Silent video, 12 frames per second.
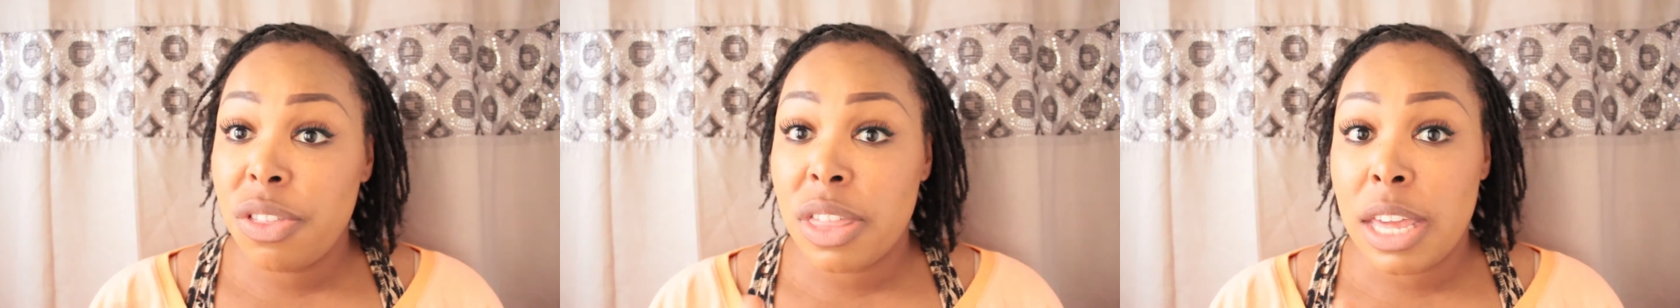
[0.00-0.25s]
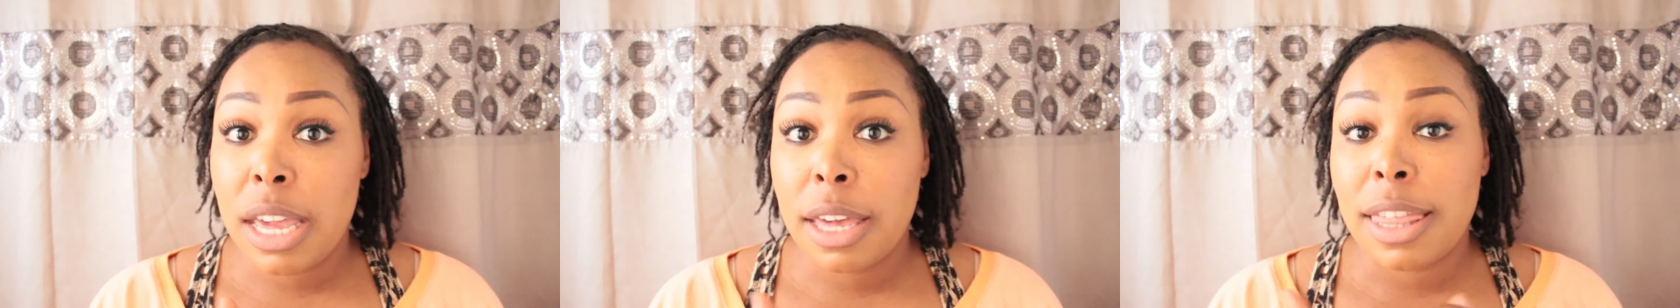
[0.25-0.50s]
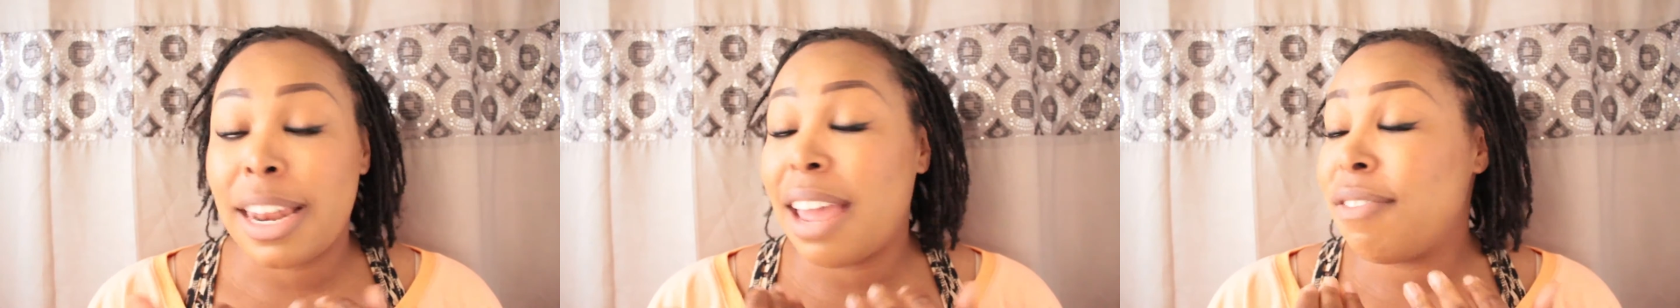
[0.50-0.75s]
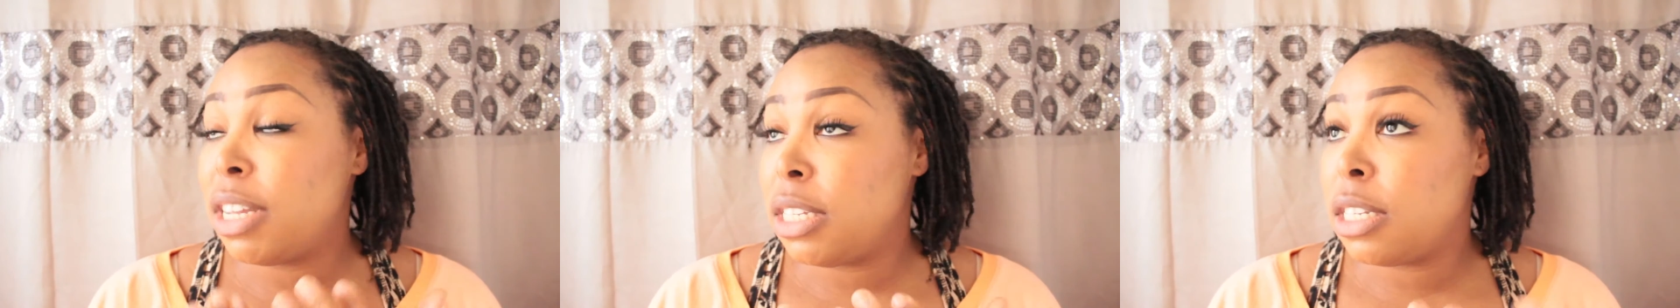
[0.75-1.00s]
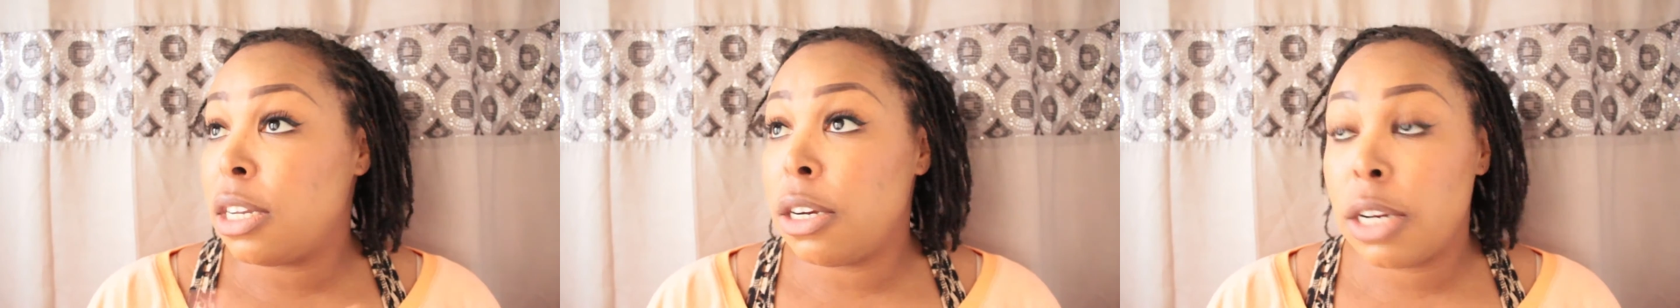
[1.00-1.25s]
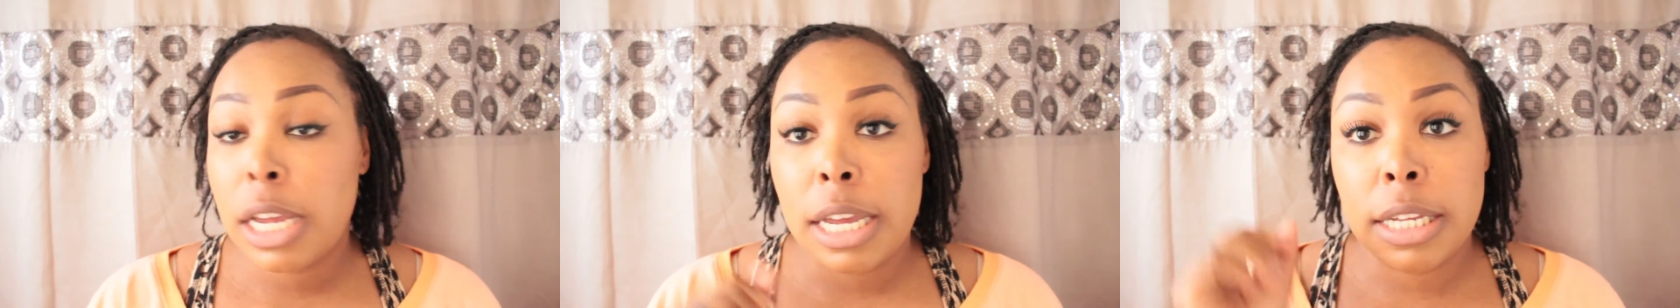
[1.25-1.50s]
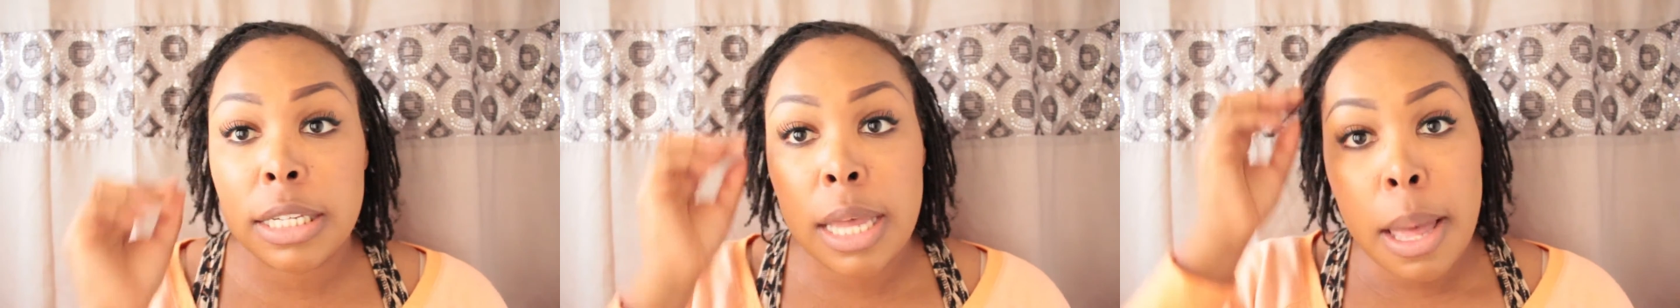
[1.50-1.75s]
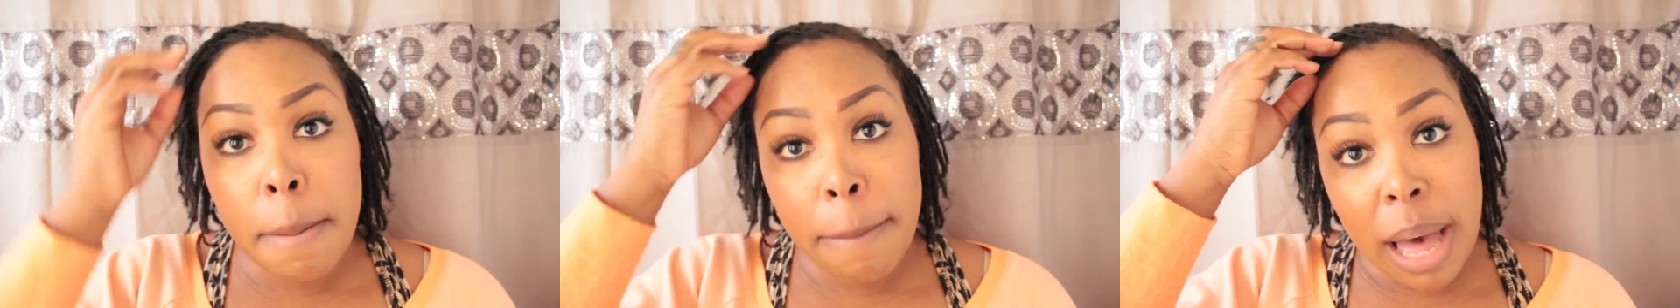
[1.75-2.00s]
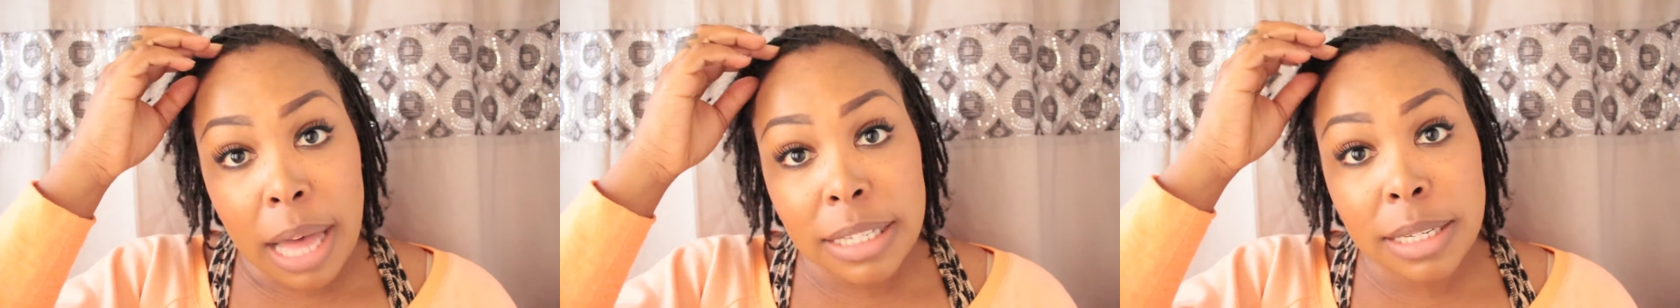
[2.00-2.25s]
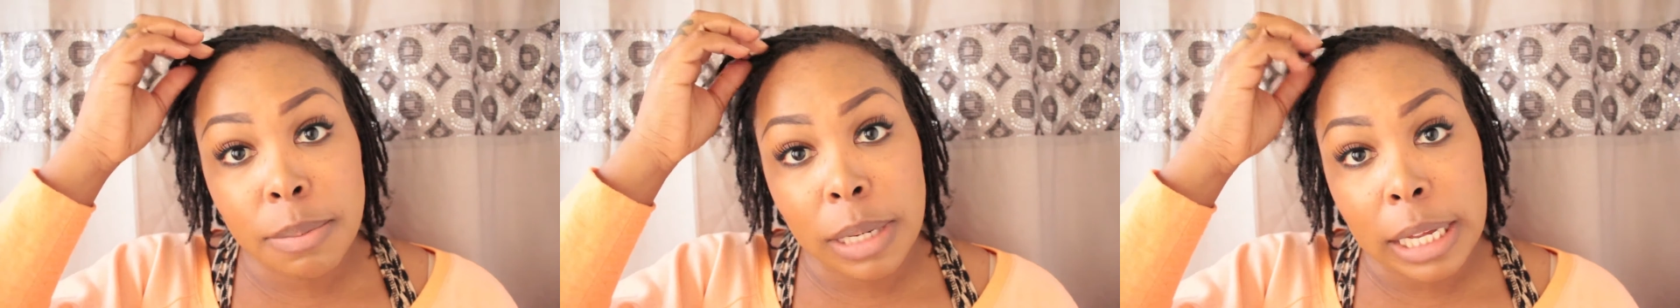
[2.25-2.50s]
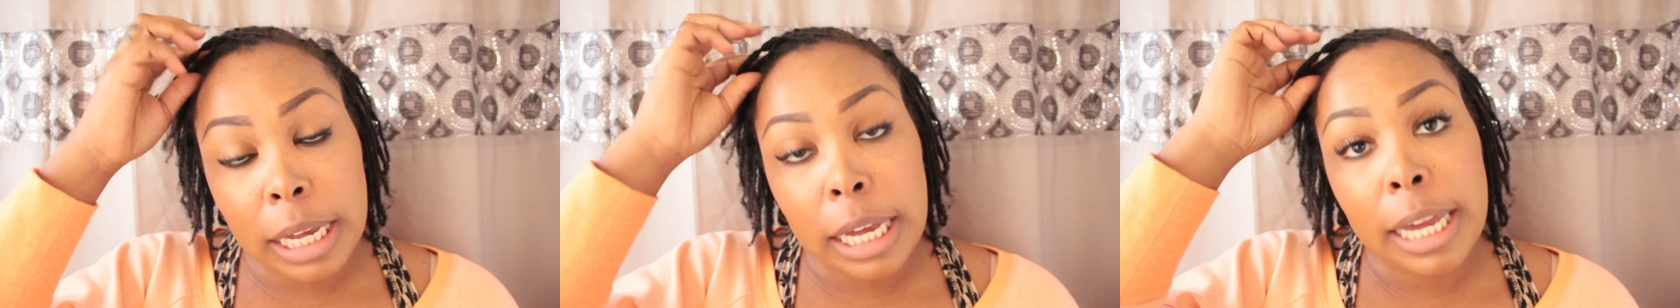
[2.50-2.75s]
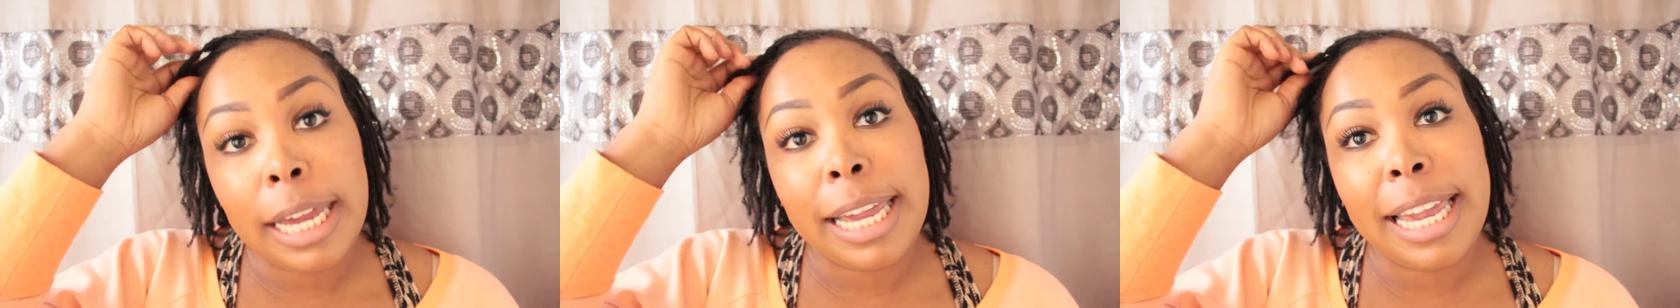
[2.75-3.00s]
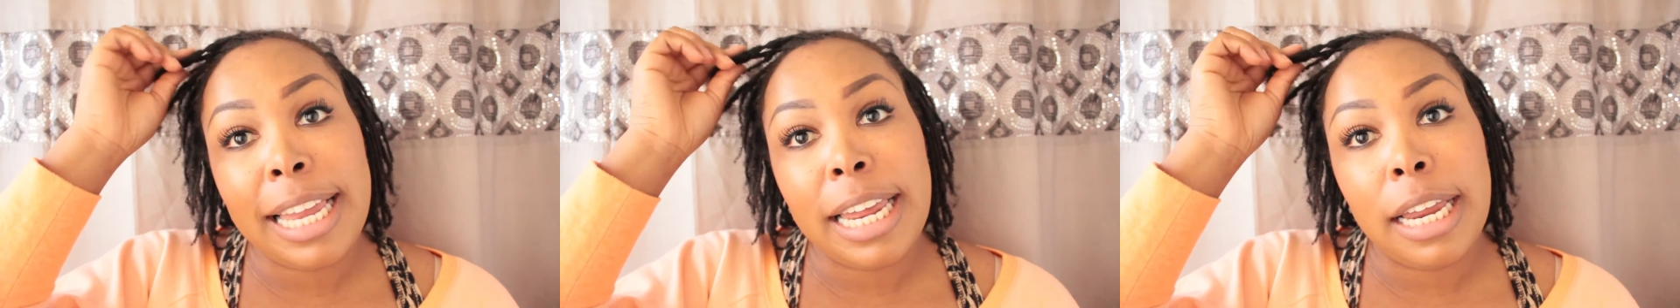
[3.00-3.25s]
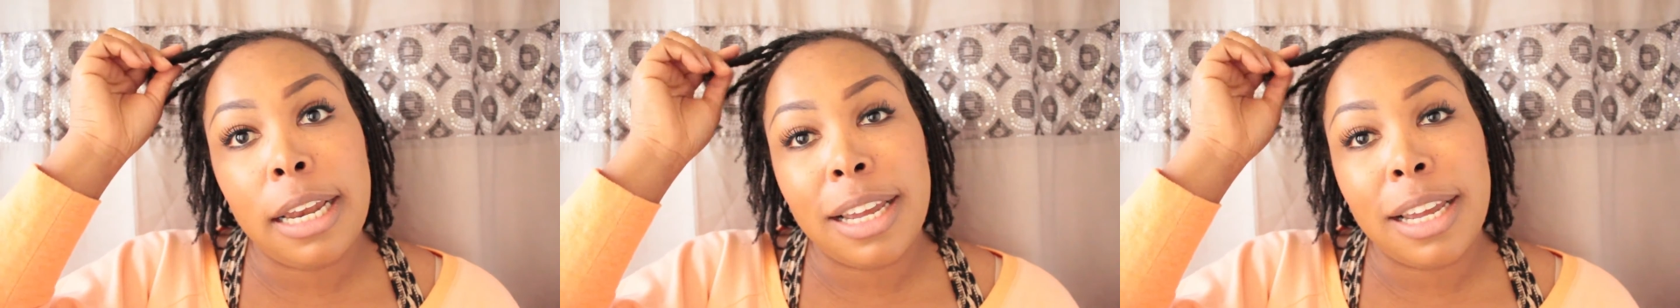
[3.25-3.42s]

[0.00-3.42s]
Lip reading: thing that I've considered is possibly getting,